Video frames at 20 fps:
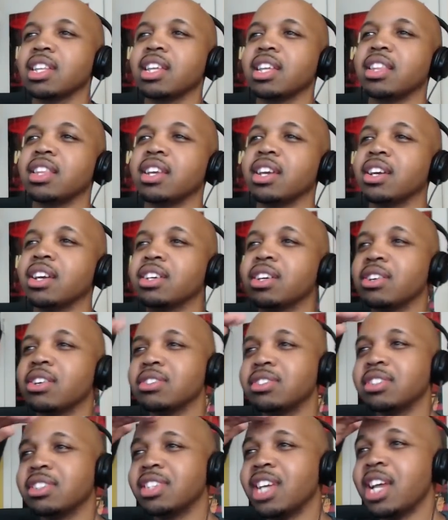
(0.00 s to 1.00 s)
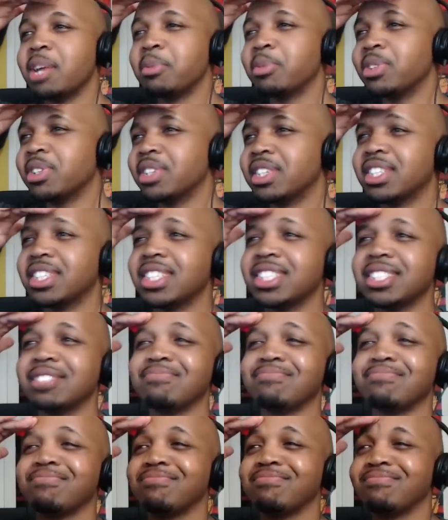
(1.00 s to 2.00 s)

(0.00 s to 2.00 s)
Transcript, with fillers: There goes the neighborhood.